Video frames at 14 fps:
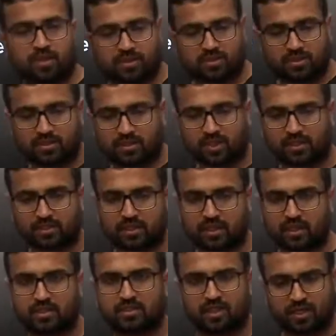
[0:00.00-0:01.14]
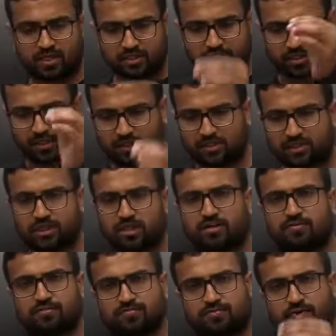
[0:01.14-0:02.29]
Success is
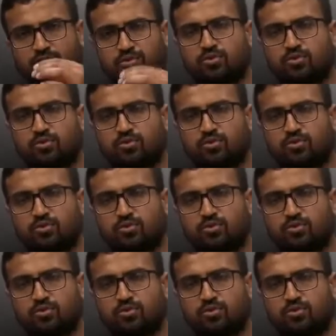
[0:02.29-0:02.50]
reserved for